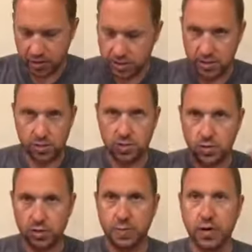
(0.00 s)

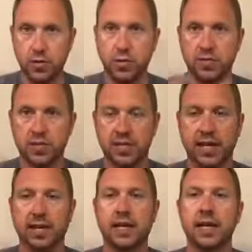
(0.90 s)
Just bear with me for a
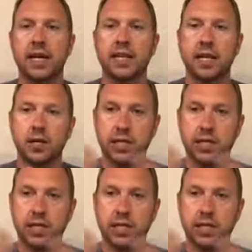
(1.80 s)
second. There